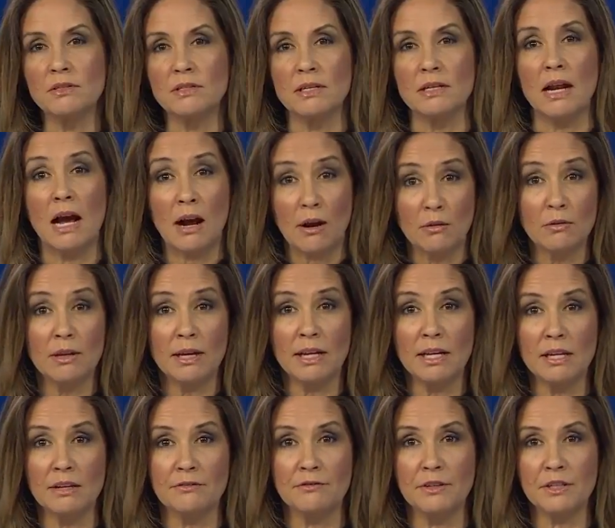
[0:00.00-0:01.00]
At Our
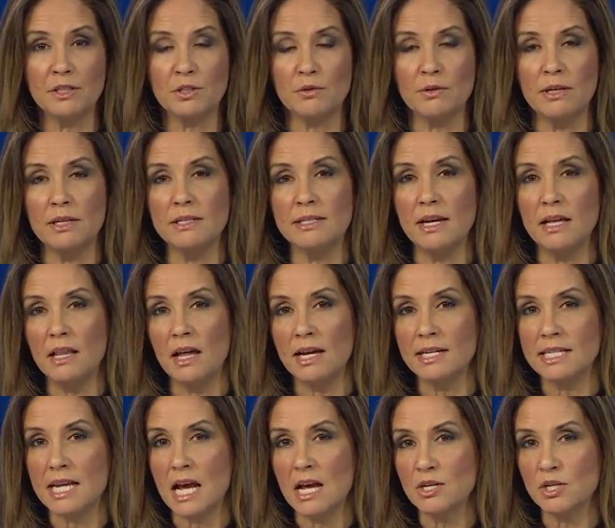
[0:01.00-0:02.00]
Lady of Victory in
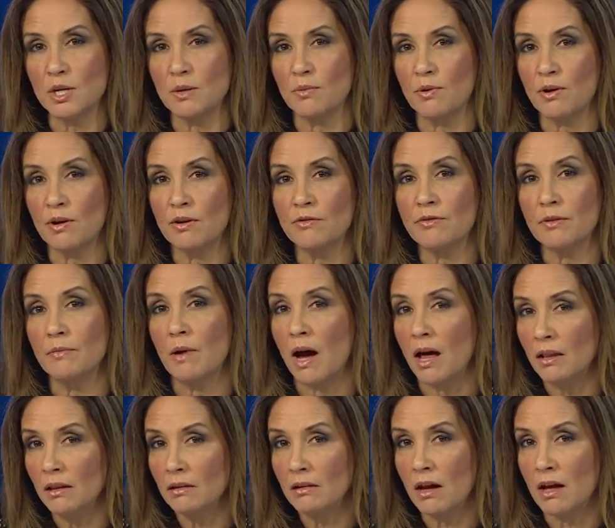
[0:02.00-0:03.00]
Delhi Township heard
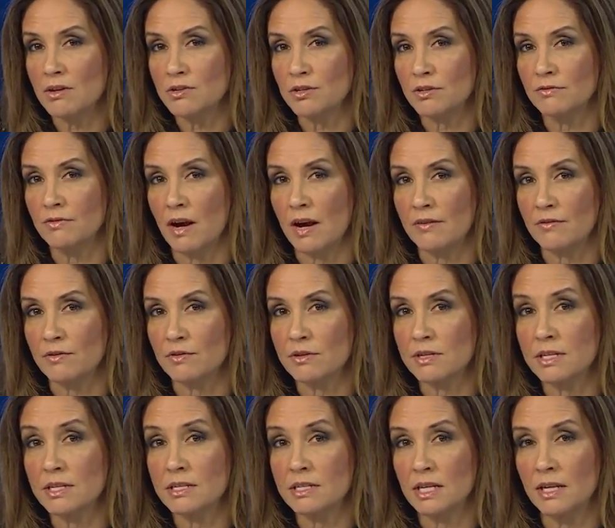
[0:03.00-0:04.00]
from Holocaust
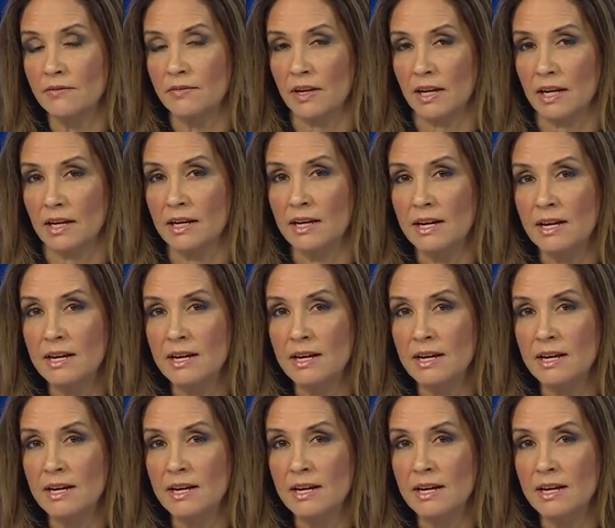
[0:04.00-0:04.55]
survivors this evening.